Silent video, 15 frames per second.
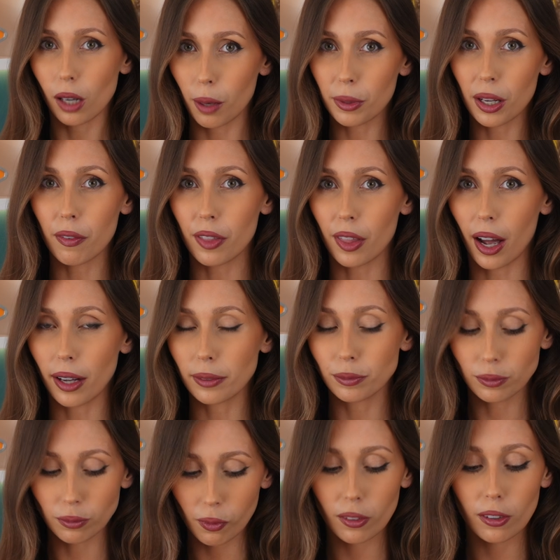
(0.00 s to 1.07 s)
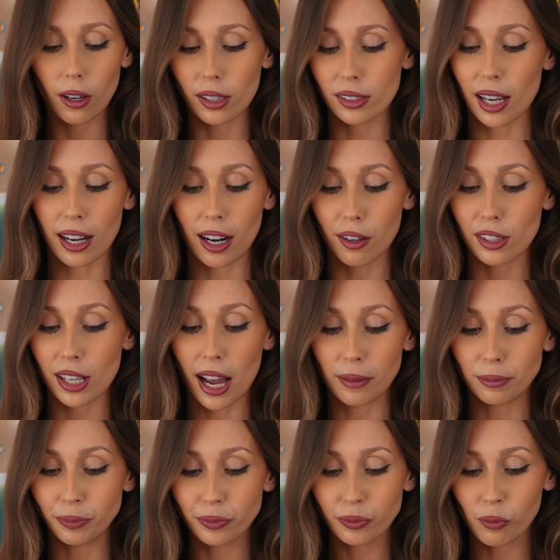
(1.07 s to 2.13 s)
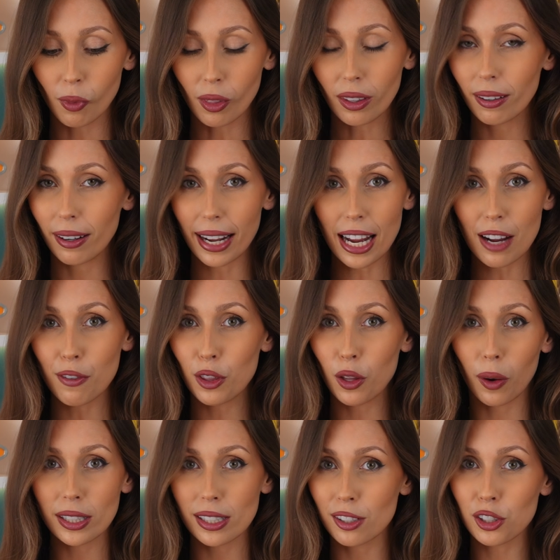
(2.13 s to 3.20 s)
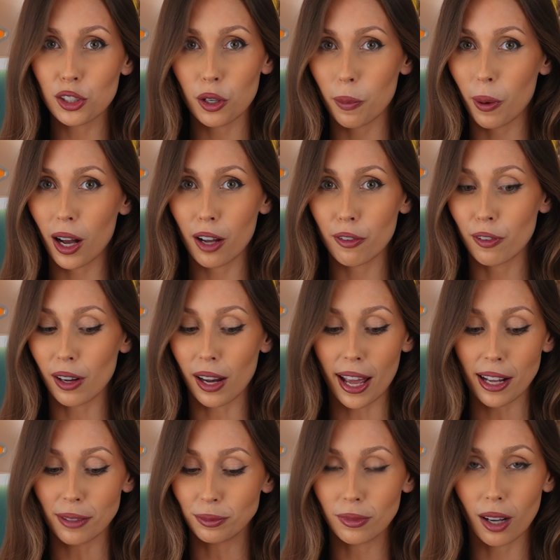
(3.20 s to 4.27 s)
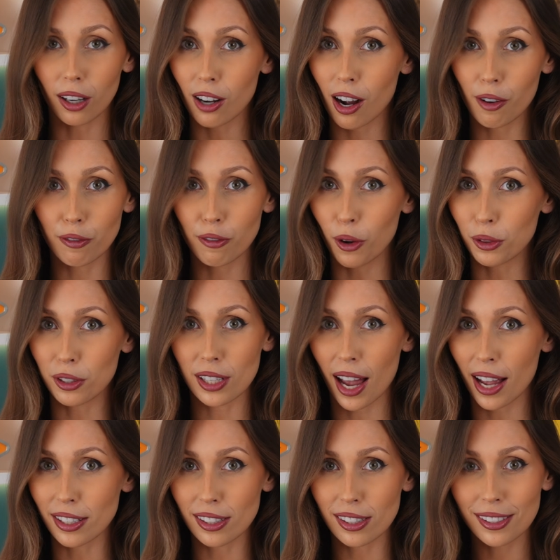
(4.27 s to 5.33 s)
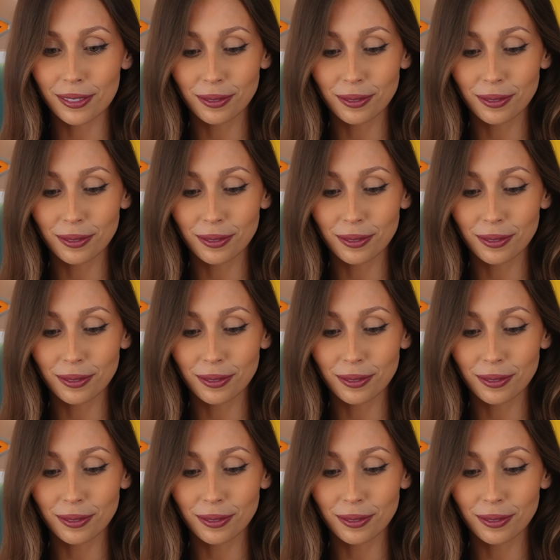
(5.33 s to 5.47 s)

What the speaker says: I'm giving that a 10 out of 10. Even though I didn't do it perfectly, I can't fault the taste.